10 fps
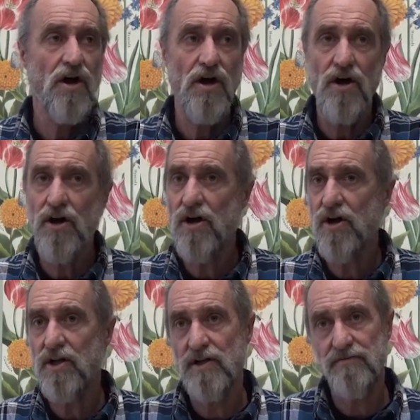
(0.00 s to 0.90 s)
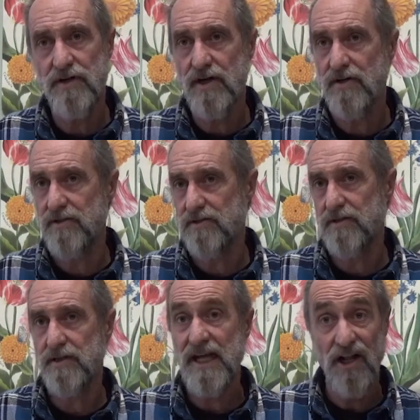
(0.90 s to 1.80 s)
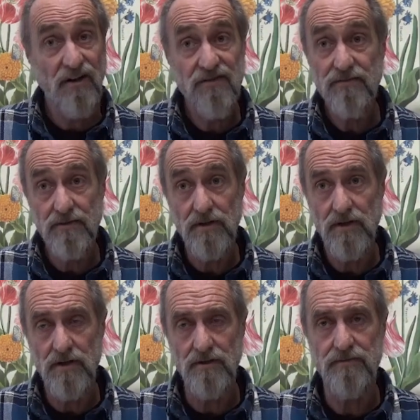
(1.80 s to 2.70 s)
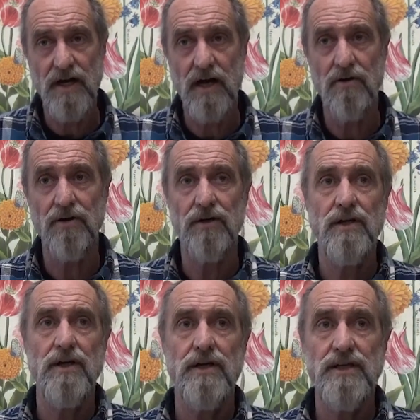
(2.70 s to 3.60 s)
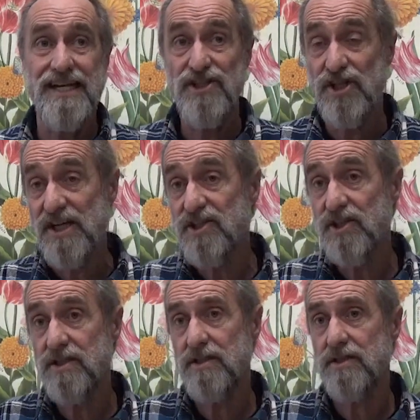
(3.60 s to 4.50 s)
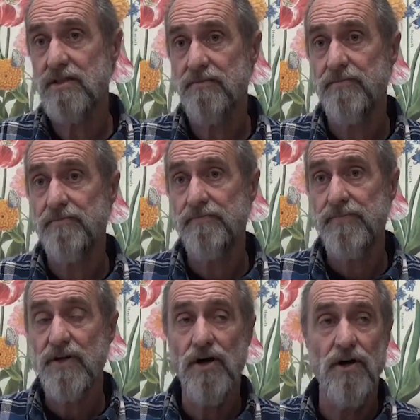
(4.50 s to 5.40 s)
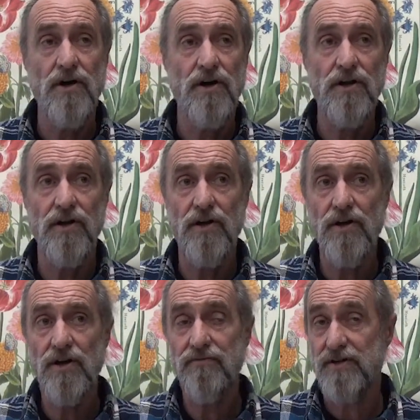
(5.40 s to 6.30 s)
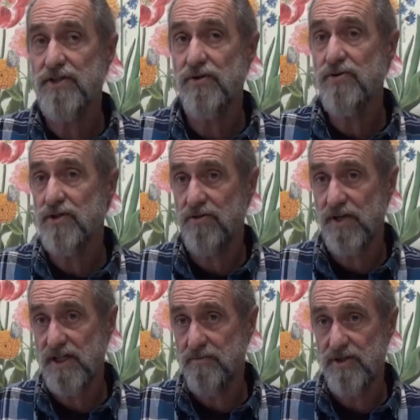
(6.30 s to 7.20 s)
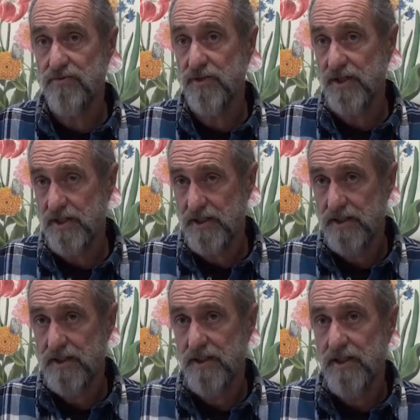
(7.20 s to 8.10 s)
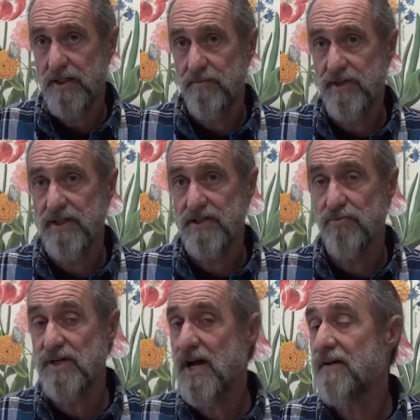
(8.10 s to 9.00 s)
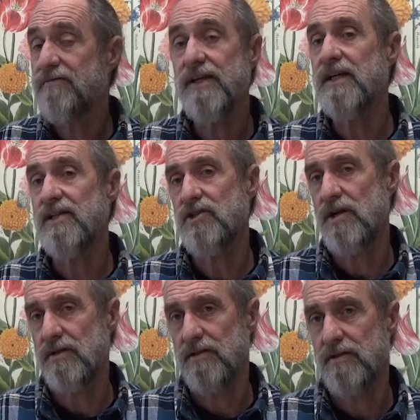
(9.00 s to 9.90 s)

all of our health, all of our digestions, all of our social arrangements, really, because we're not feeding each other.